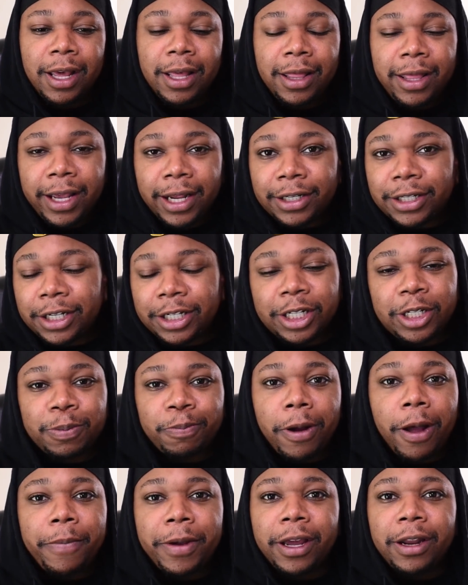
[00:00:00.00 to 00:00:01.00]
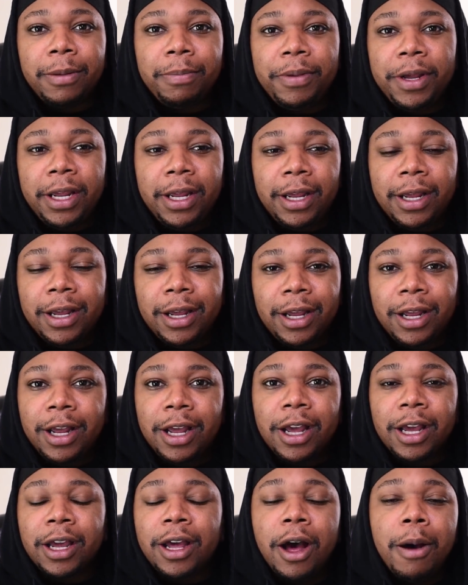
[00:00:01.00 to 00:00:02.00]
this is probably going to be
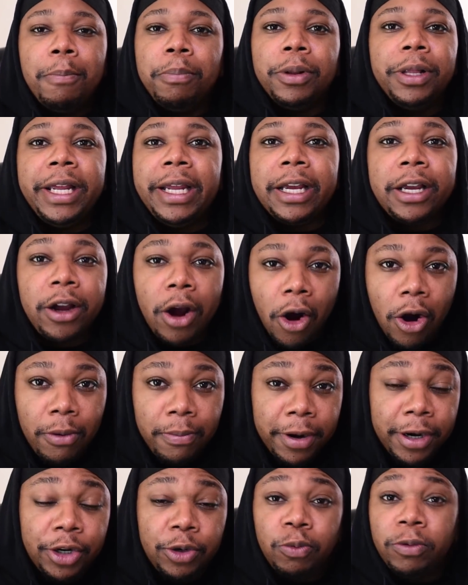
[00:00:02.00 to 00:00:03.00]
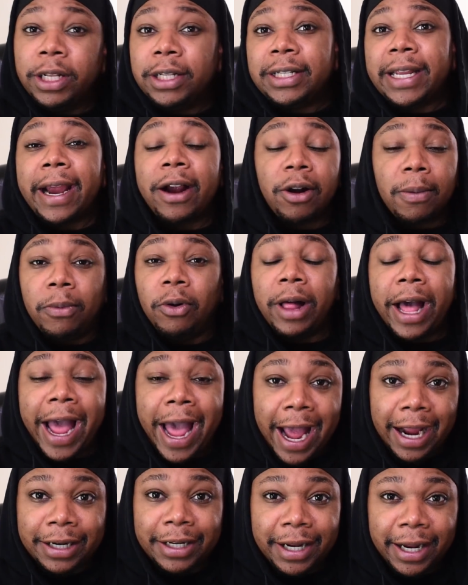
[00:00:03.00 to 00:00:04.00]
complete garbage with terrible
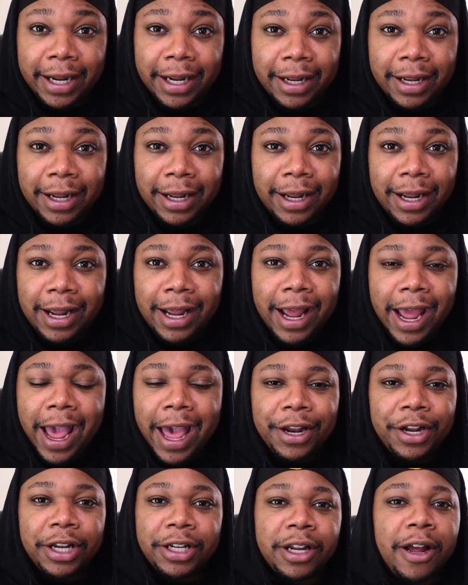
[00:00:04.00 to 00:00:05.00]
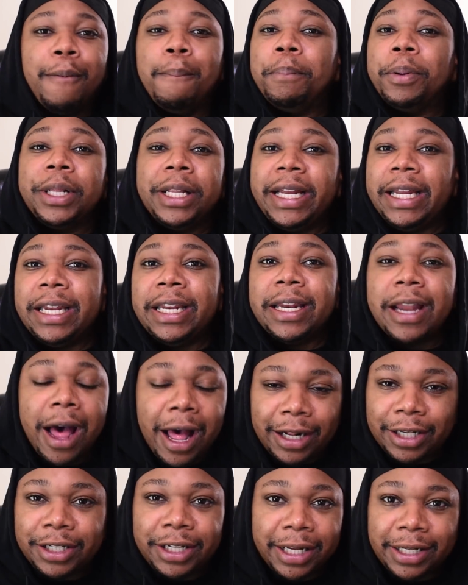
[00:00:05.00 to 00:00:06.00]
acting and just complete
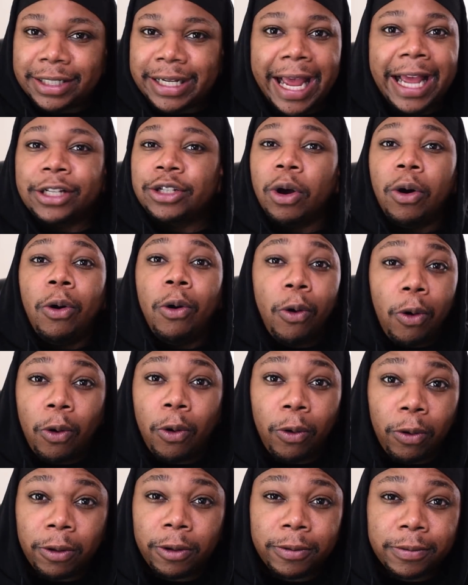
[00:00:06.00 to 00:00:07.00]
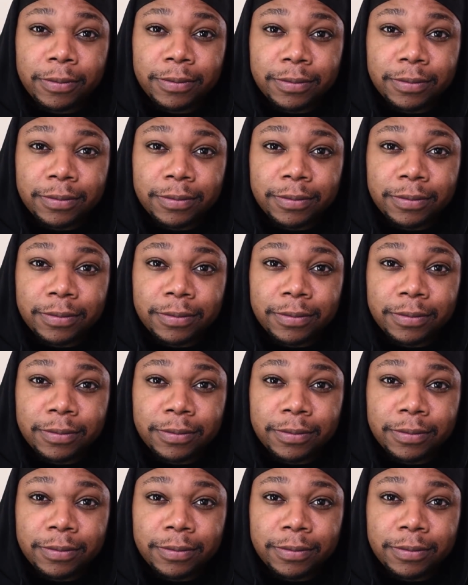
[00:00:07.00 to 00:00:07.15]
nonsense as a whole.